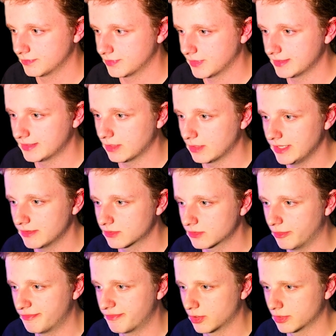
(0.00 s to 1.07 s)
And then we need to
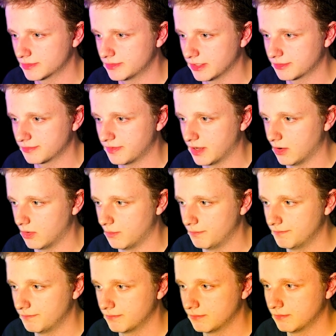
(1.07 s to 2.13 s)
convert this file.
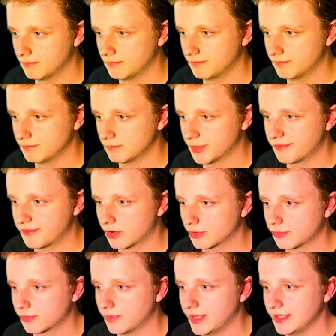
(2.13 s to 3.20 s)
But
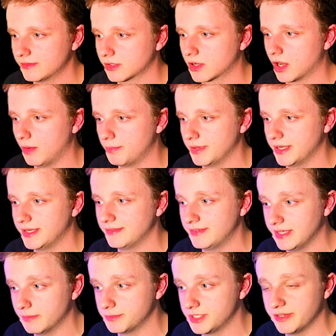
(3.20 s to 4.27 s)
first we need to copy the
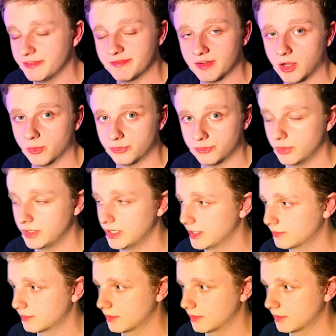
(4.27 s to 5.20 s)
DMG file to this